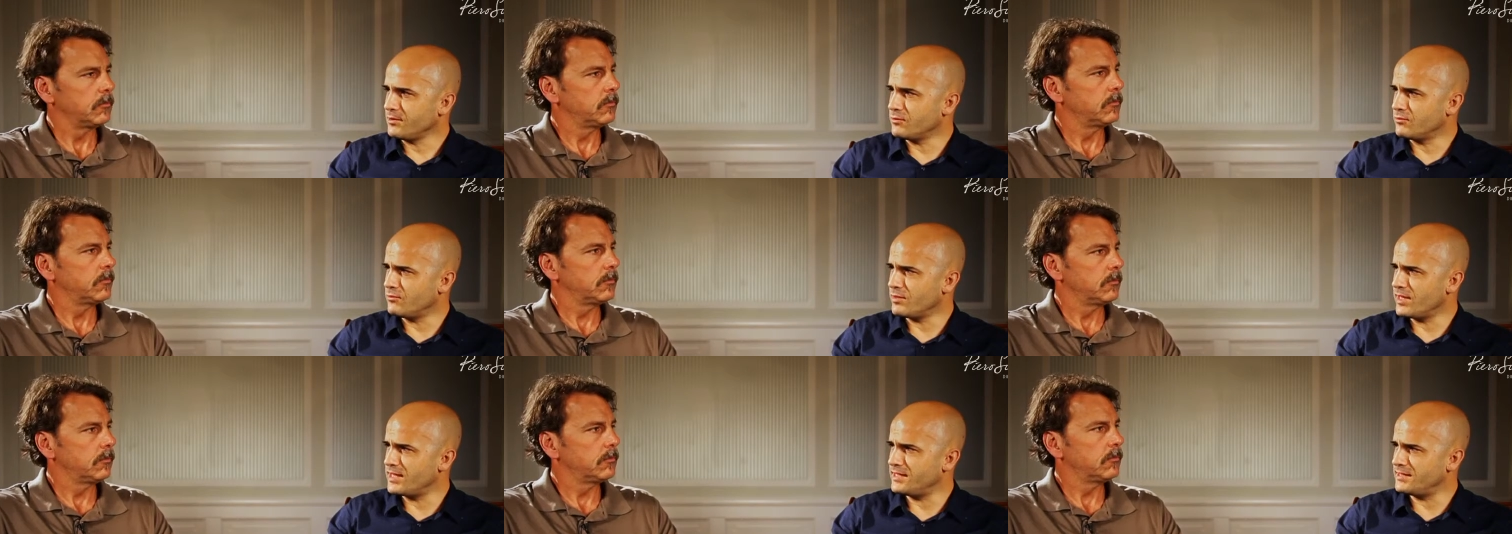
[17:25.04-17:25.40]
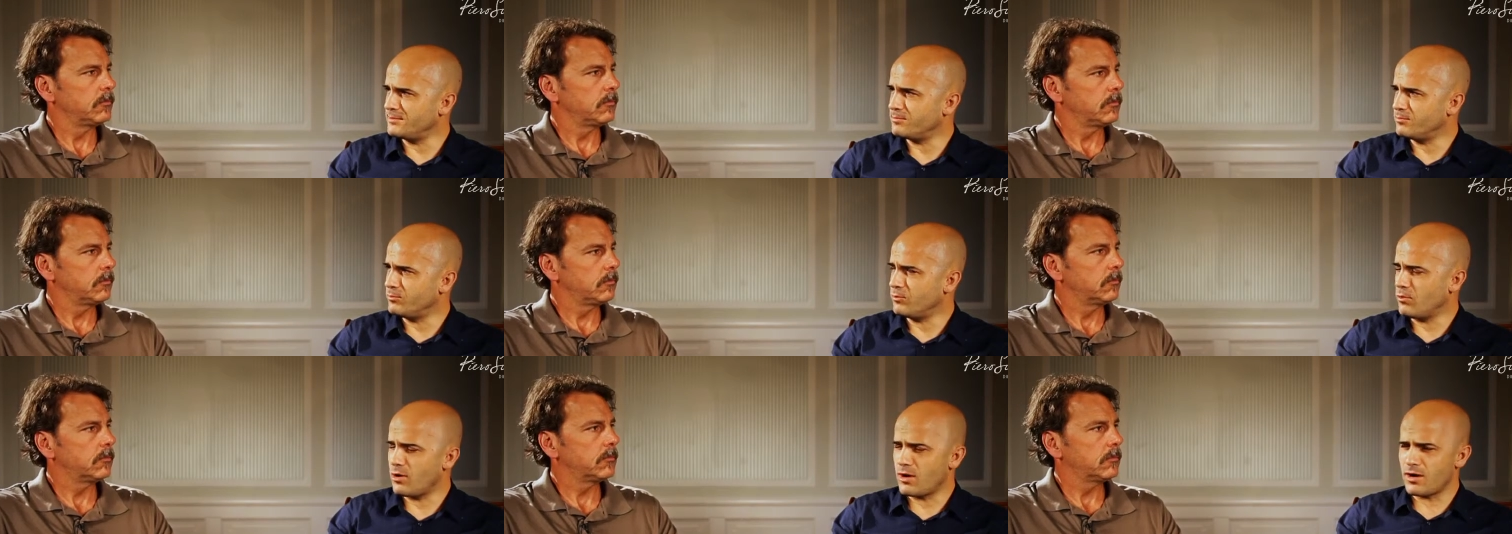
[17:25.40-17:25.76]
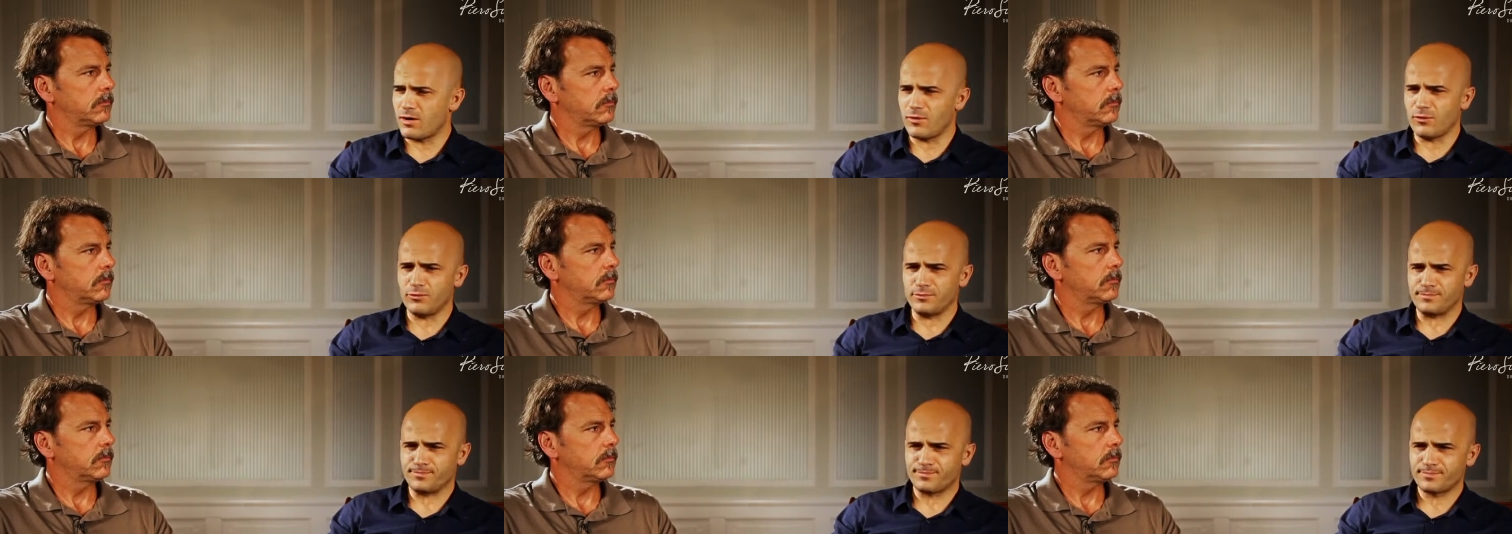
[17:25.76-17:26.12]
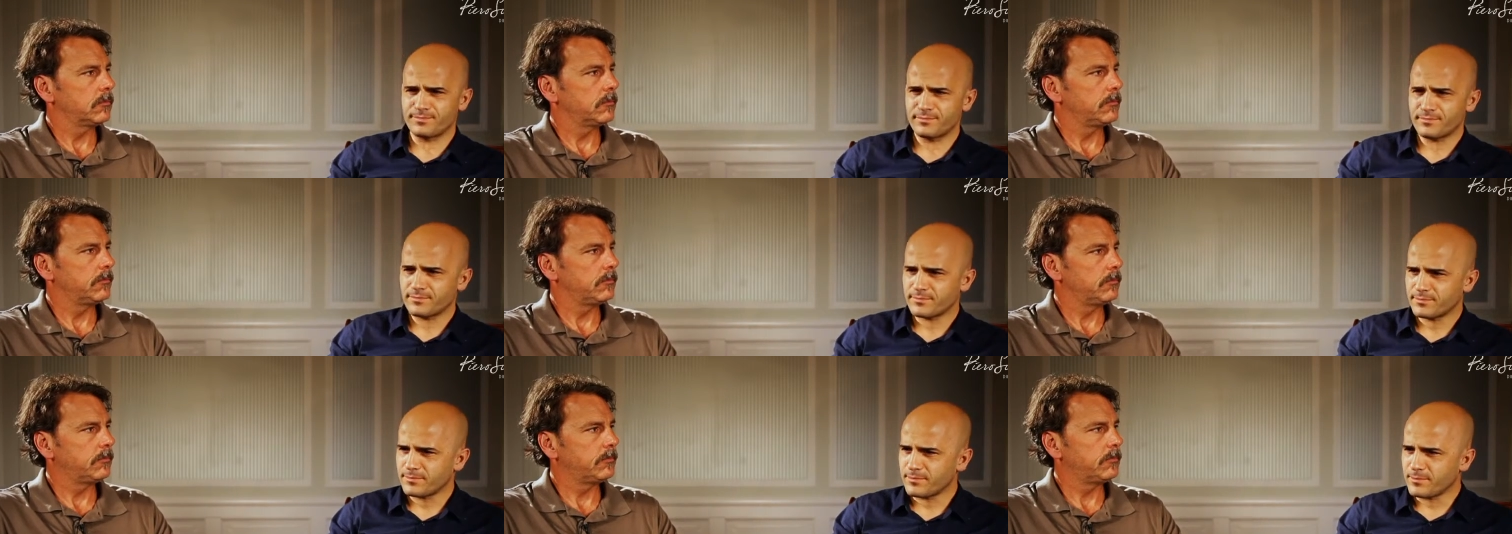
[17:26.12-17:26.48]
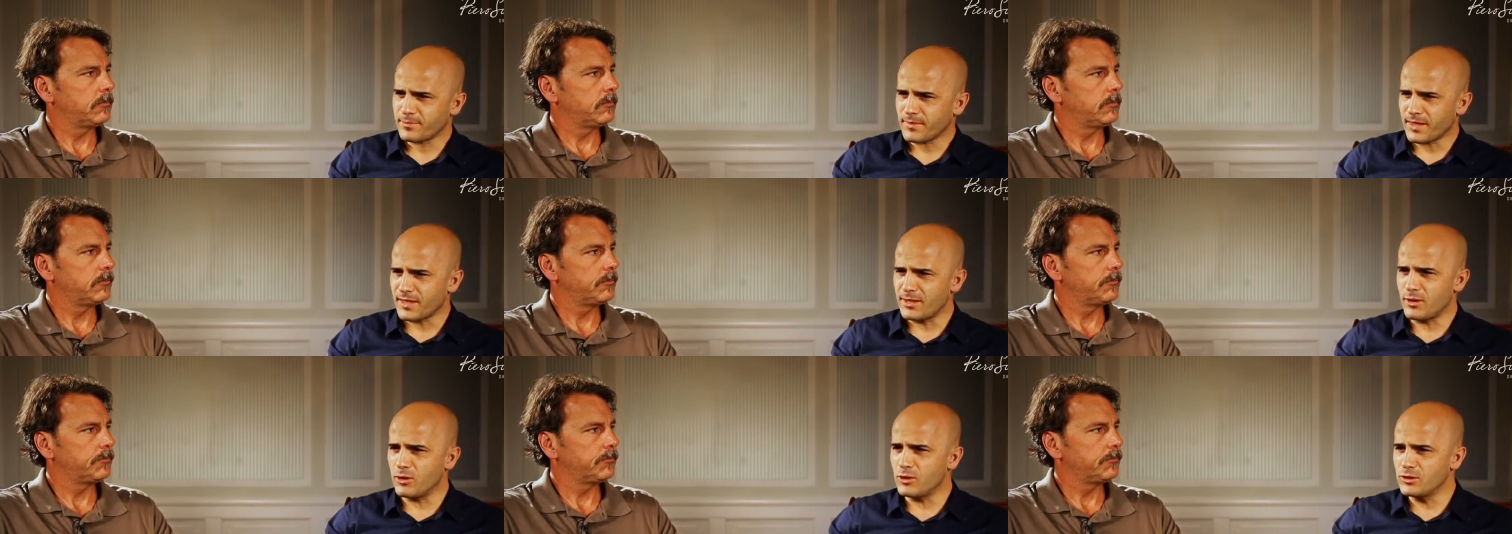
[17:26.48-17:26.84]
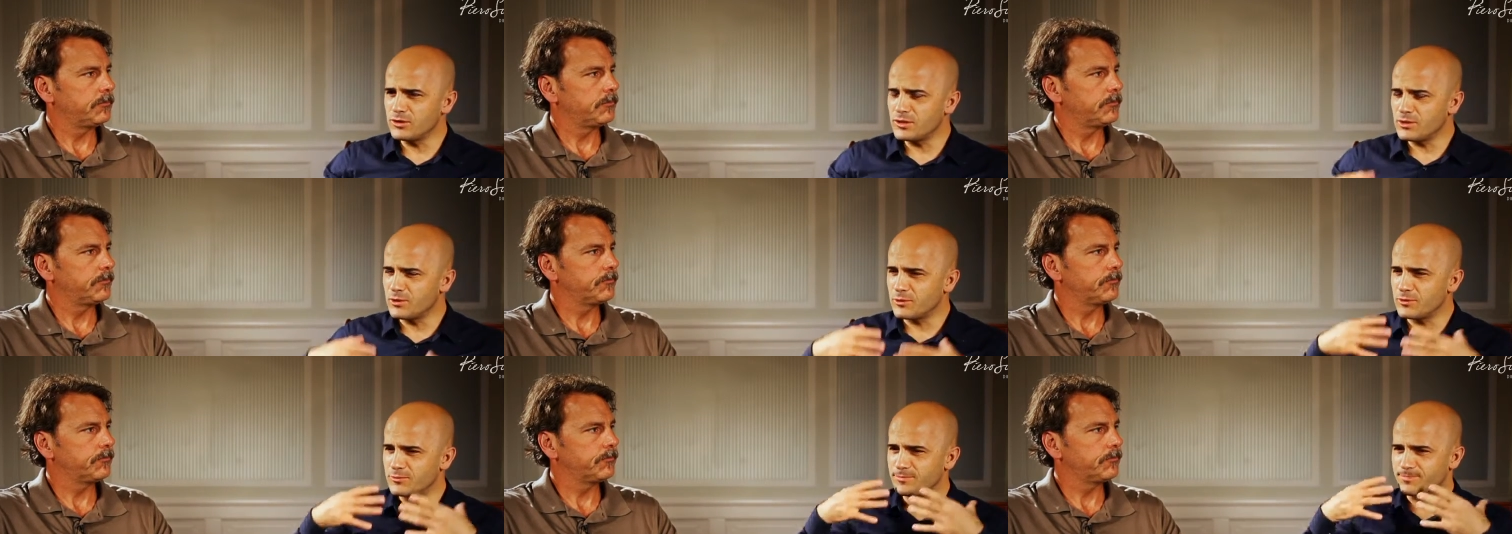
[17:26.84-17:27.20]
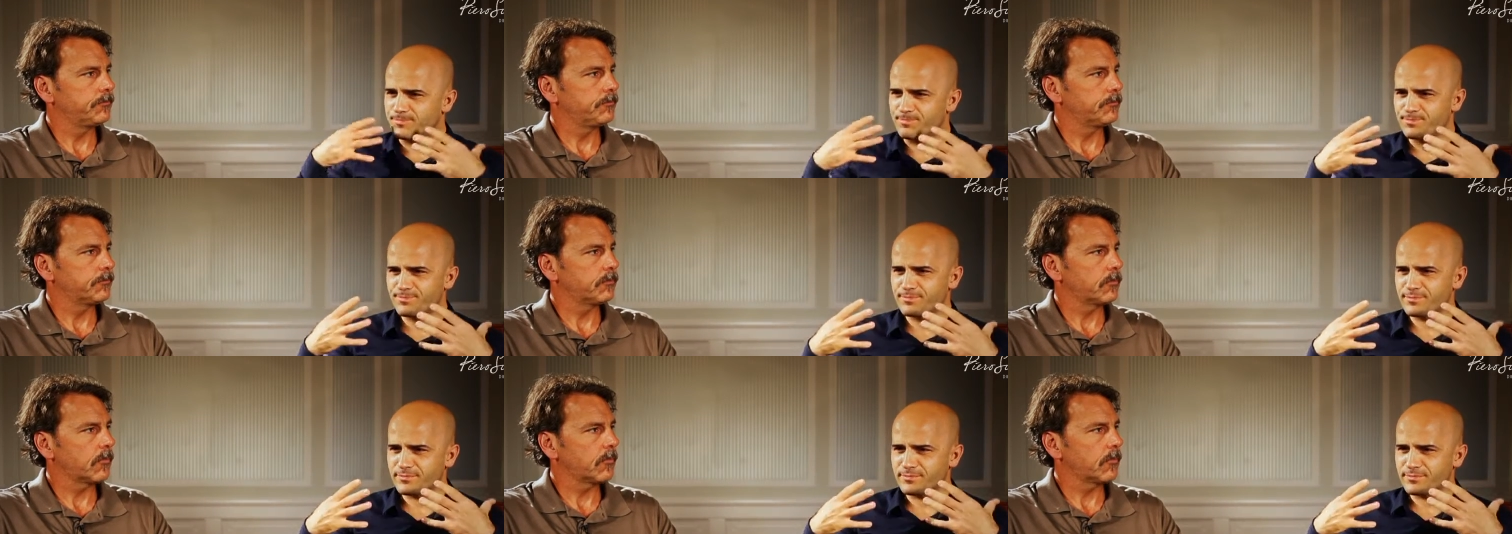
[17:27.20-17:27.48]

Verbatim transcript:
Speaker 1: Great, wow. And also,